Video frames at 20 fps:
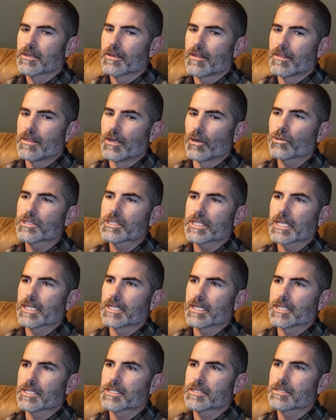they'll
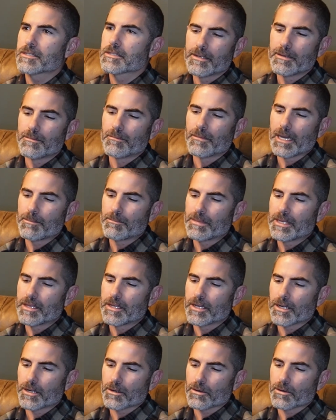send us, it might be
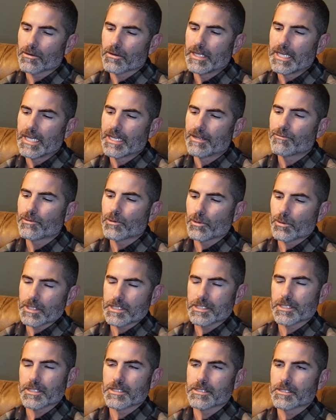the
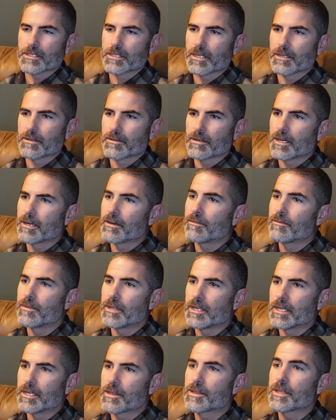influences of
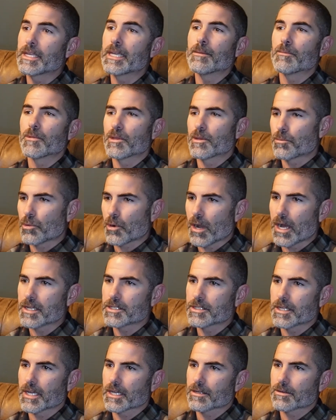the theme of the
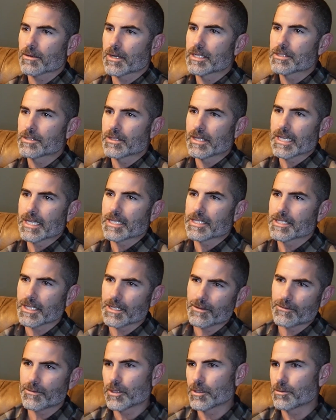project, right? So they can
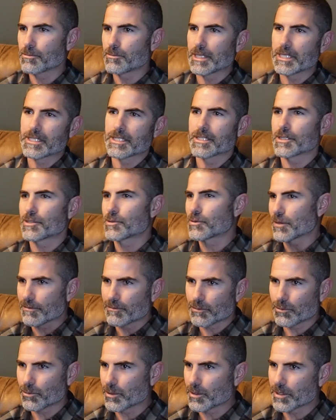send a few pieces of
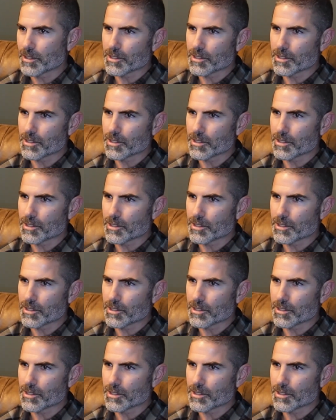driftwood